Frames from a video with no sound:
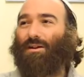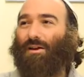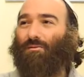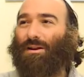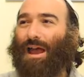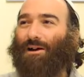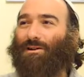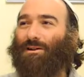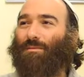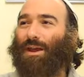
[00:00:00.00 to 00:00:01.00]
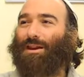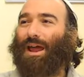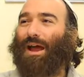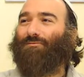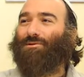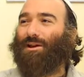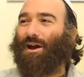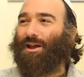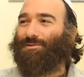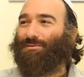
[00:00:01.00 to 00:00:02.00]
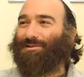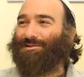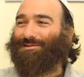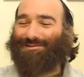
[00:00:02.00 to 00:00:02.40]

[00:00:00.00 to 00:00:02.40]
Okay, we're now going to make an advertisement